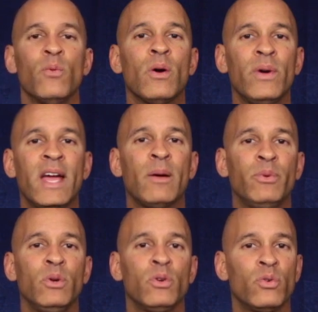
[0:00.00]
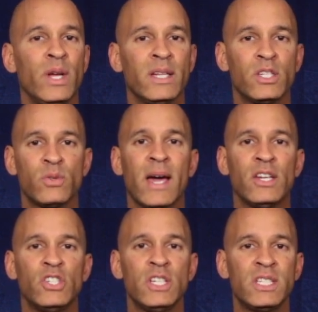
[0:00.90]
where we help you create
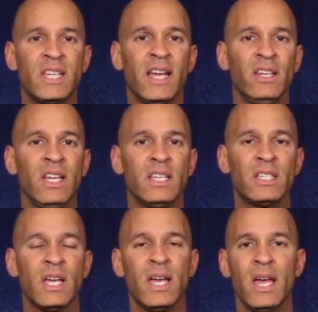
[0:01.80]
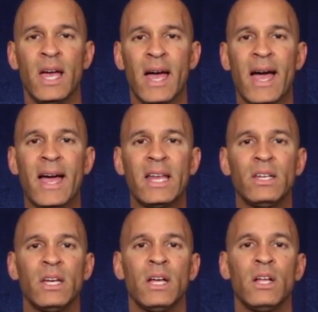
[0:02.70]
strategies, techniques,
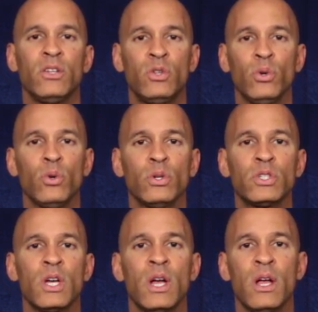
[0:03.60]
and tools